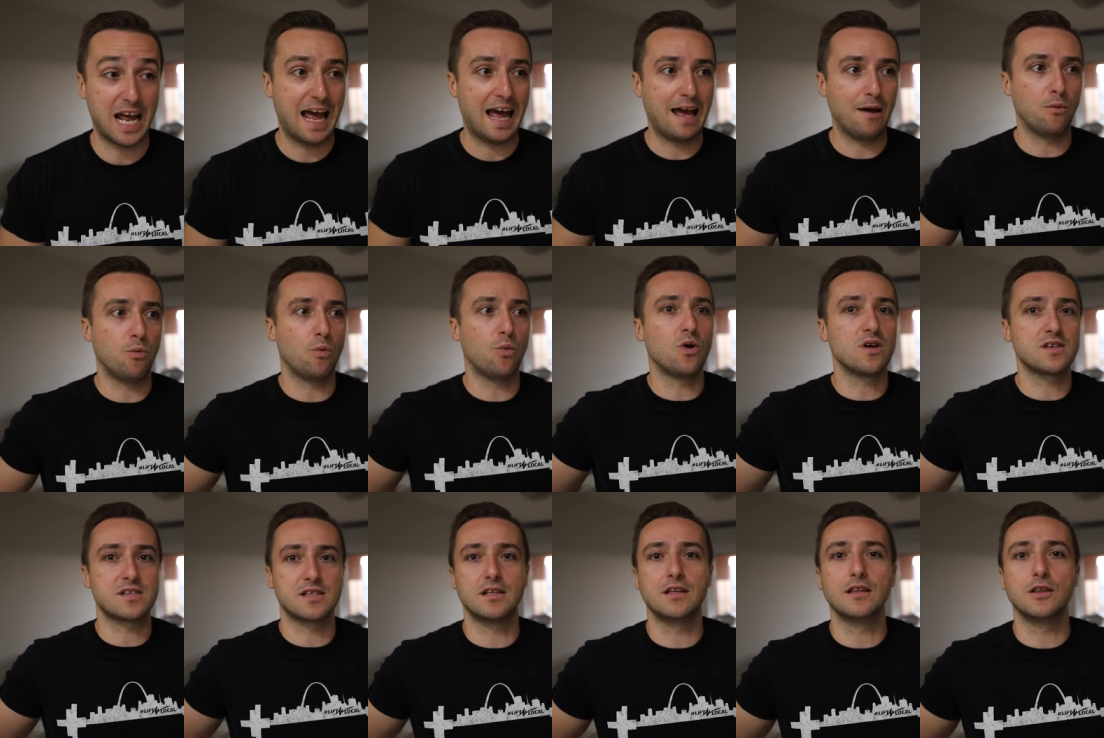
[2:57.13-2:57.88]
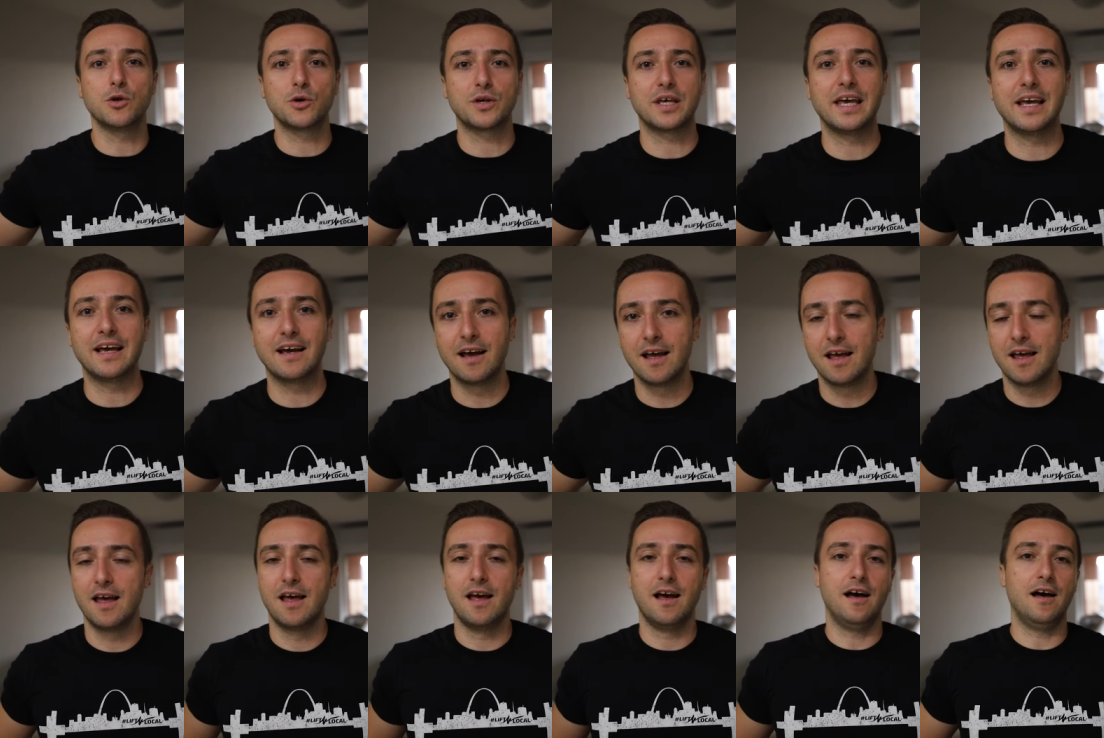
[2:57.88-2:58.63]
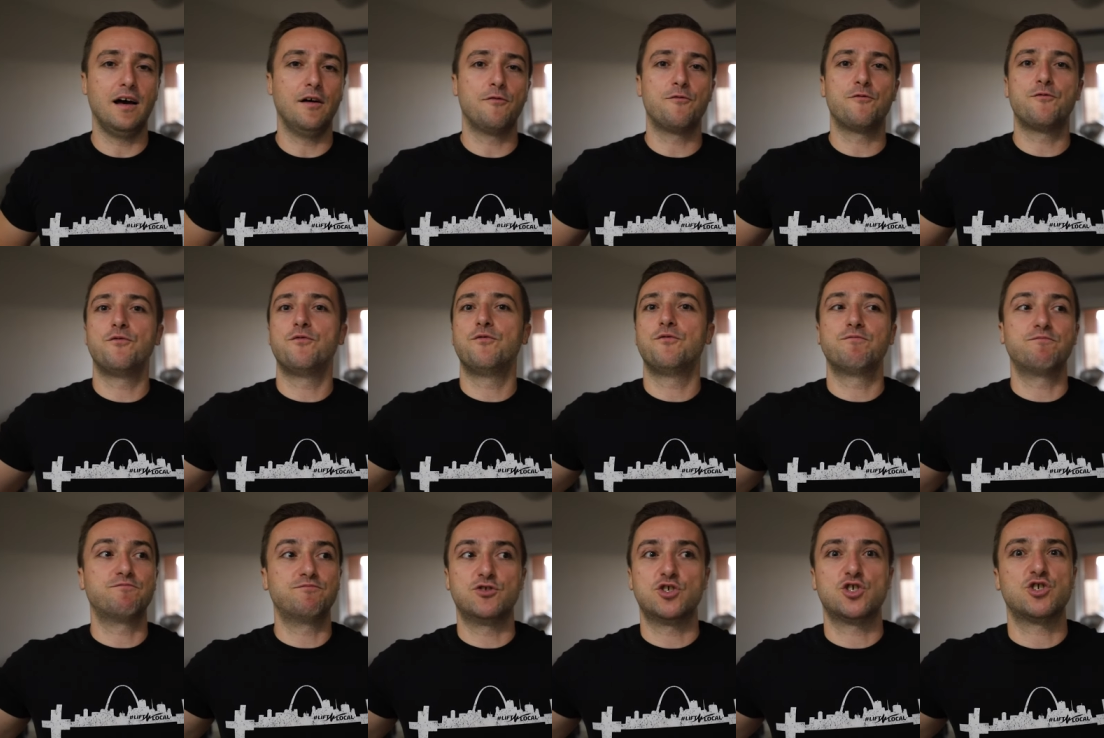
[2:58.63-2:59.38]
I wasn't looking uh,
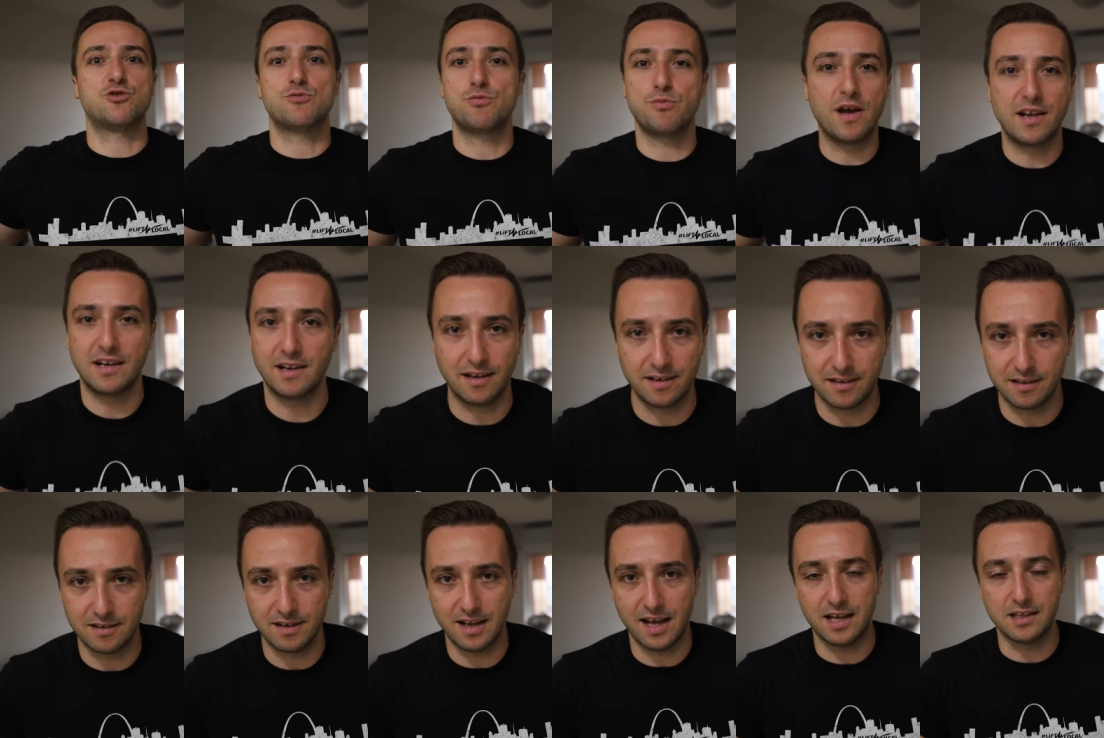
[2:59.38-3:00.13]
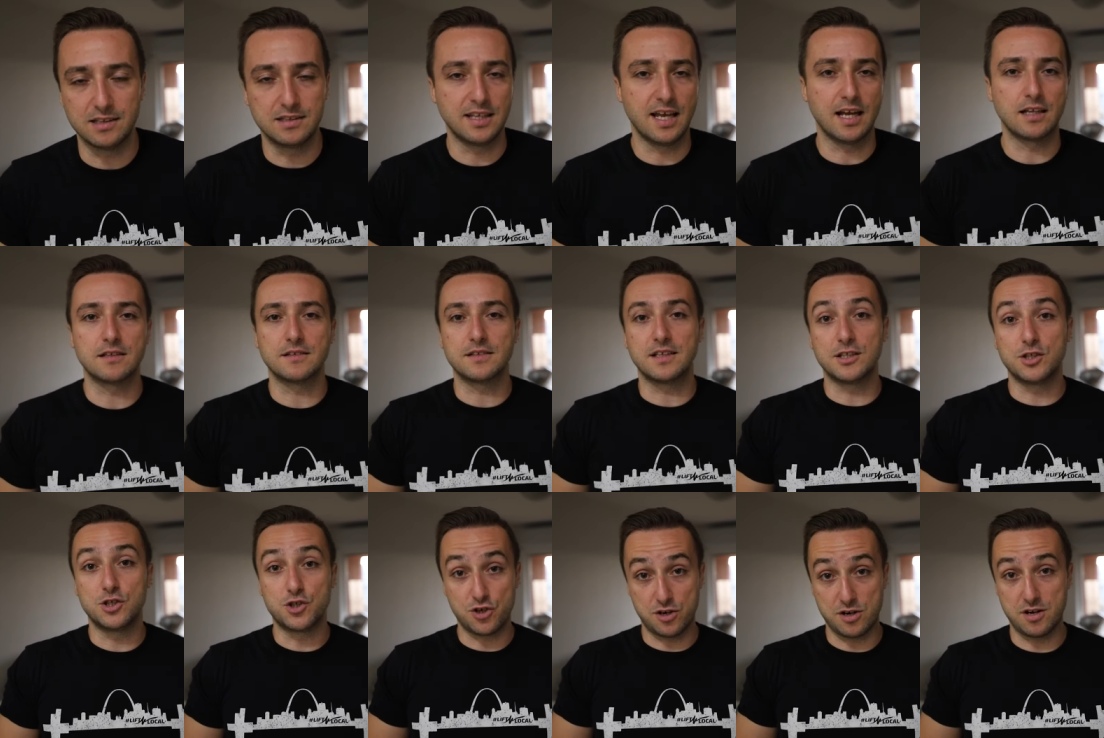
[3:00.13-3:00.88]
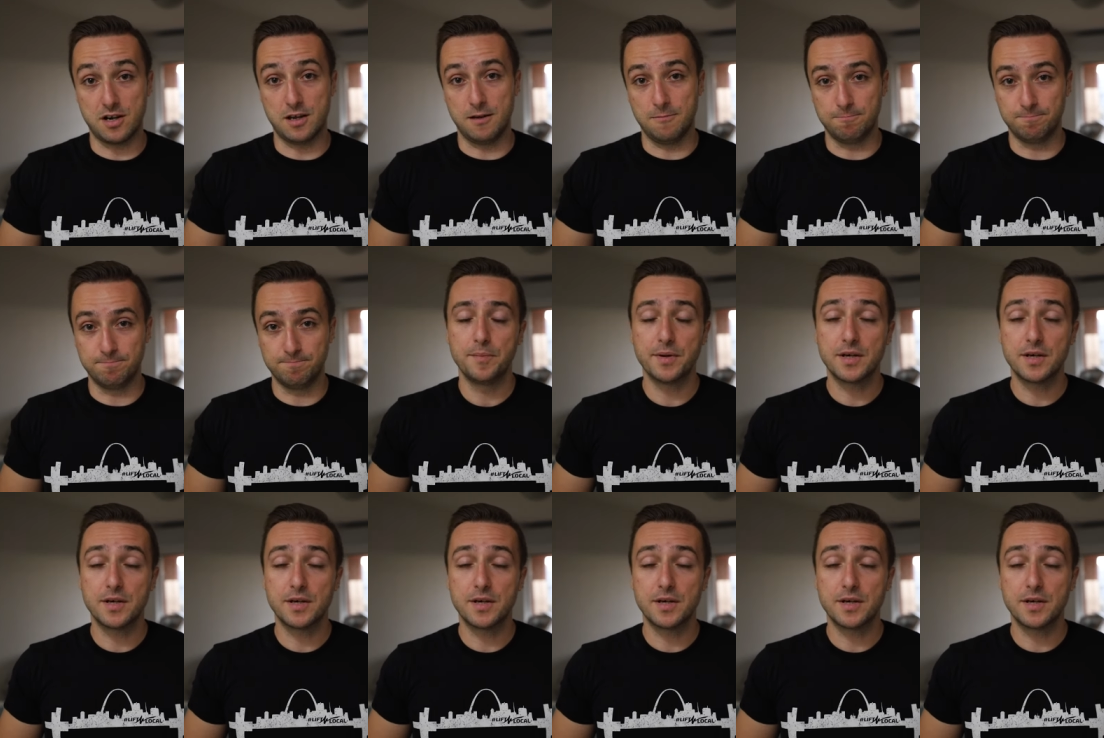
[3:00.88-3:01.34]
shredded at the end of the journey.